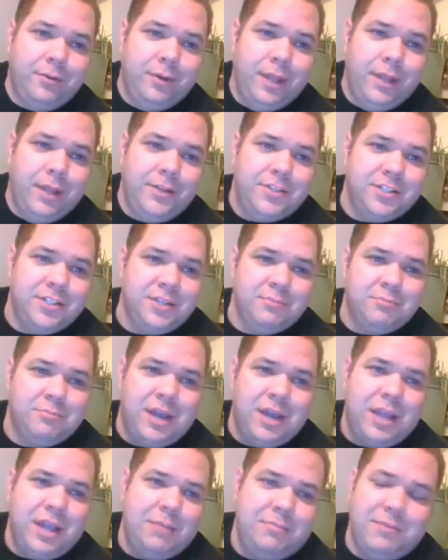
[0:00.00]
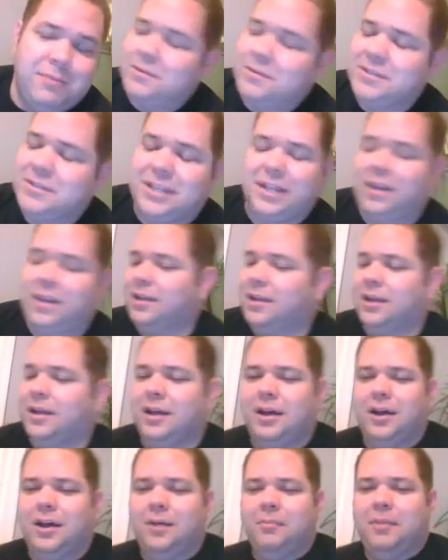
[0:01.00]
a few days. He might. No, just kidding.
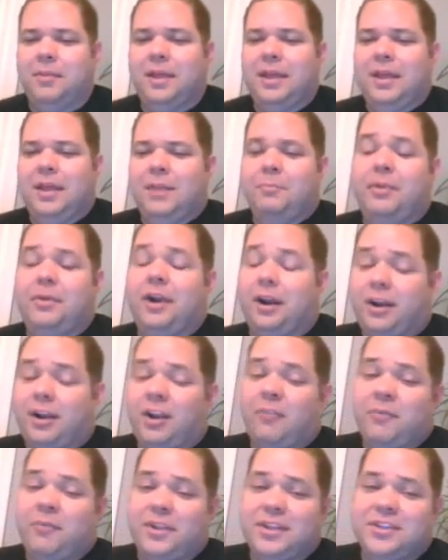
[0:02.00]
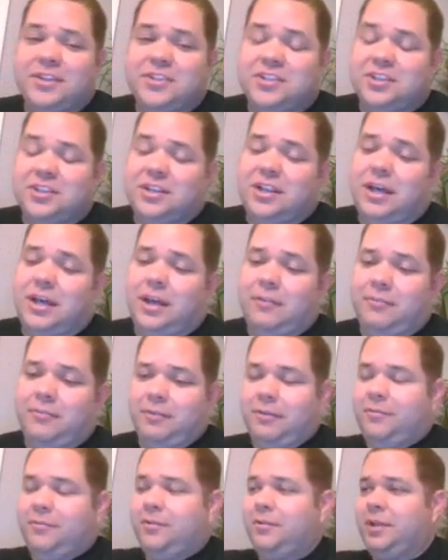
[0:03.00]
But our government is shut down
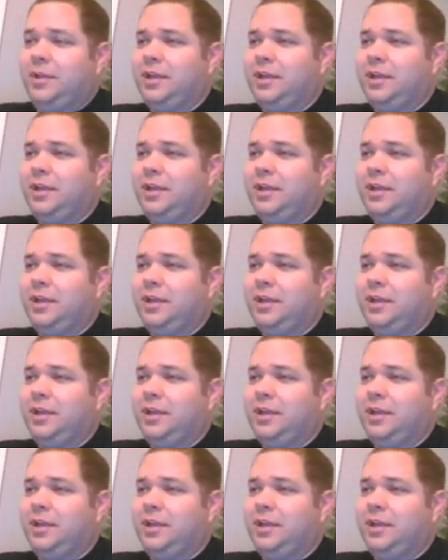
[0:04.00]
for a